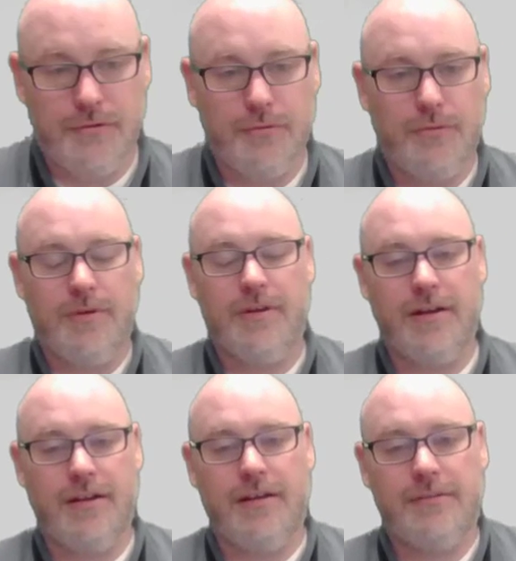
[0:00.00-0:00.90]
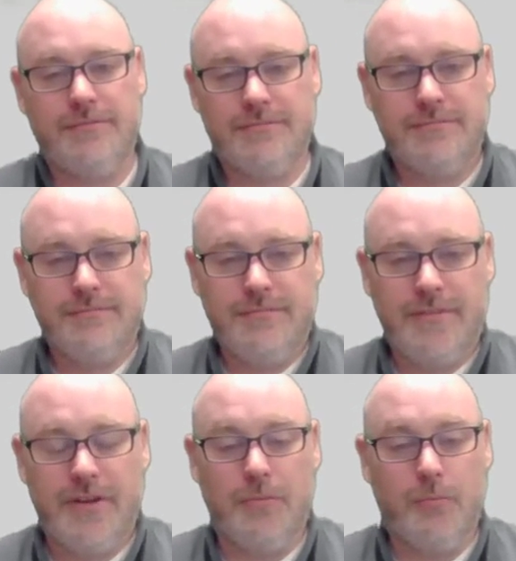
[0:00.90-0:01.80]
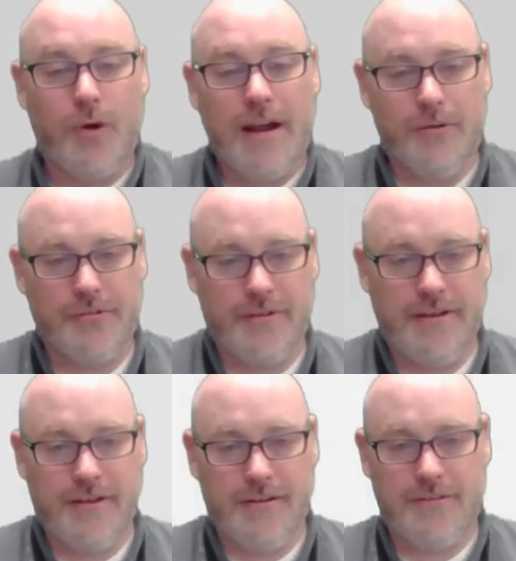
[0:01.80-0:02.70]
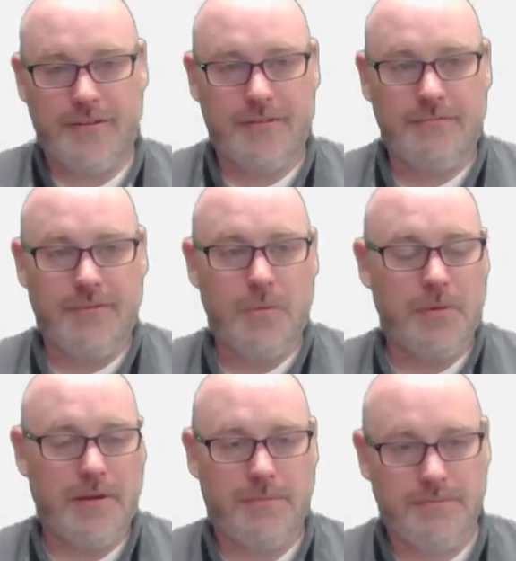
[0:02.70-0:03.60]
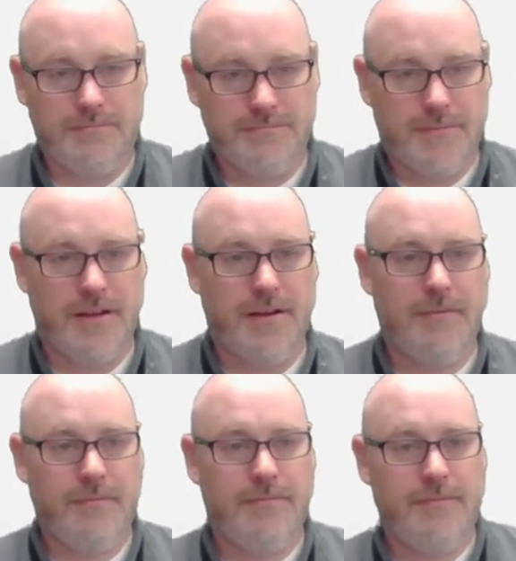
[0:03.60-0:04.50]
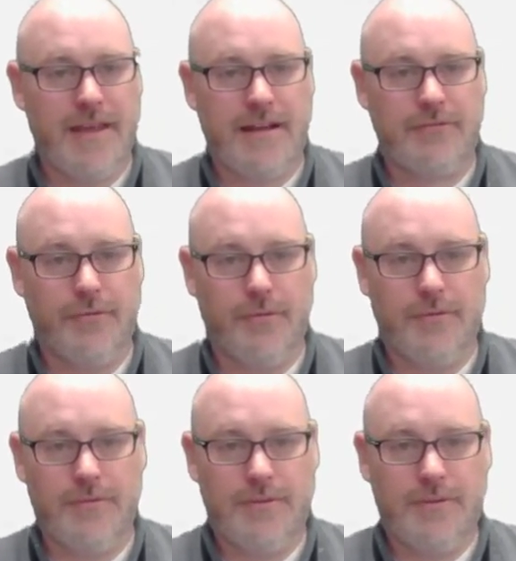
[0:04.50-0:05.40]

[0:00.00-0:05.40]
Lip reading: new, browser here. It's going to open up the actual